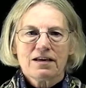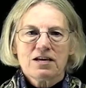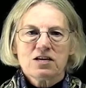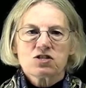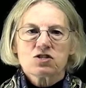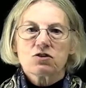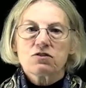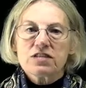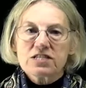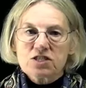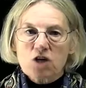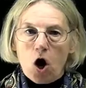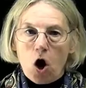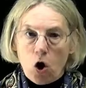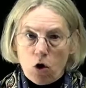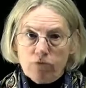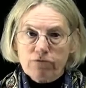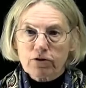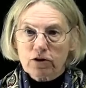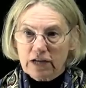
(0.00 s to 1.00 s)
So this
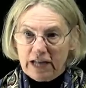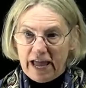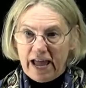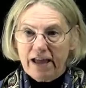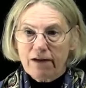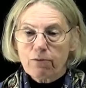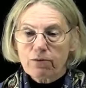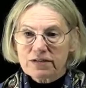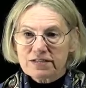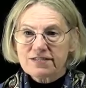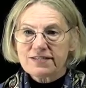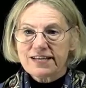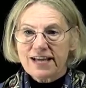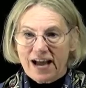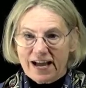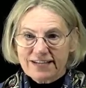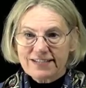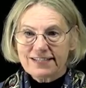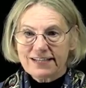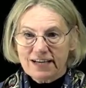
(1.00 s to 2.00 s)
overlay, what is the
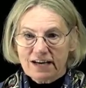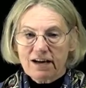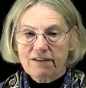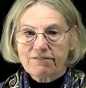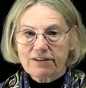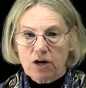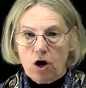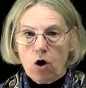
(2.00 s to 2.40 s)
idea of an